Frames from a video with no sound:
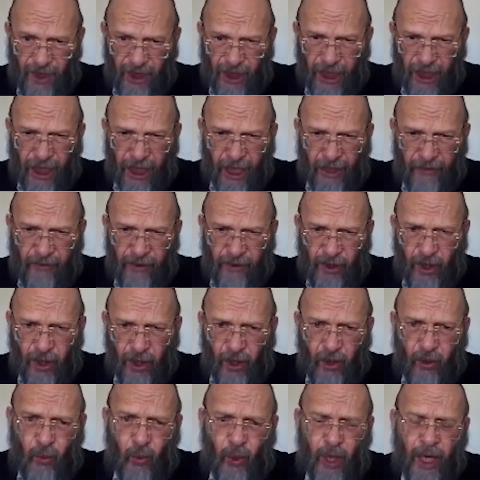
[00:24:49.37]
They'll have
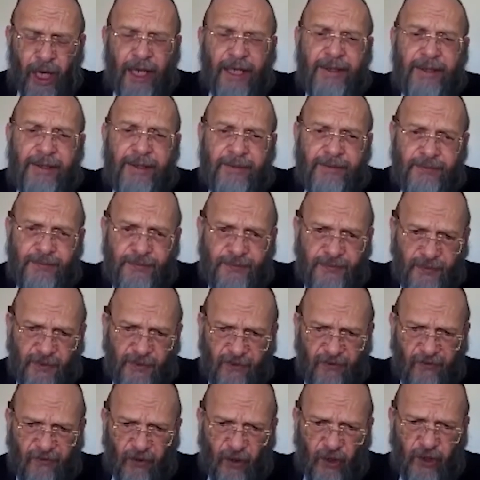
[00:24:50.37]
rho 1
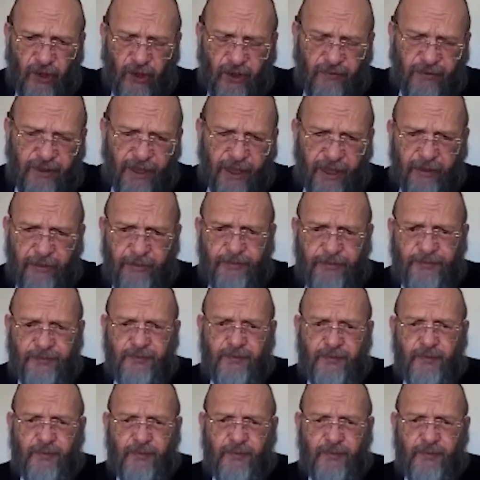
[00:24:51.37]
in front of them.